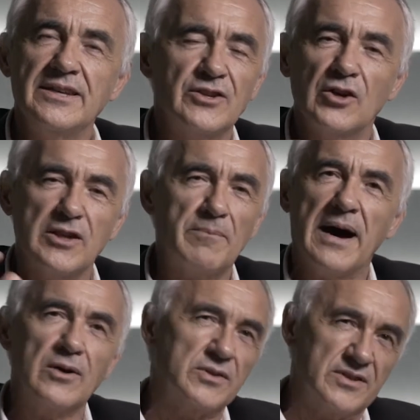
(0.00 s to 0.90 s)
is not
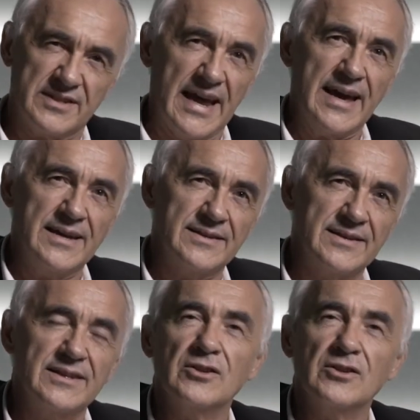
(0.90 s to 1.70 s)
about size,